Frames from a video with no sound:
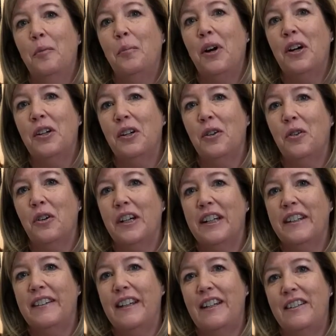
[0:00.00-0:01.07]
Partner
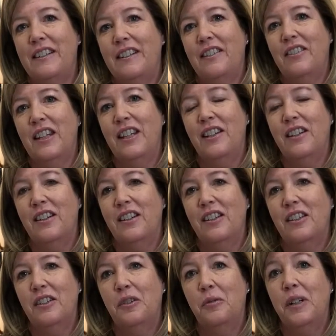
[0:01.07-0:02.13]
Organization of the Year.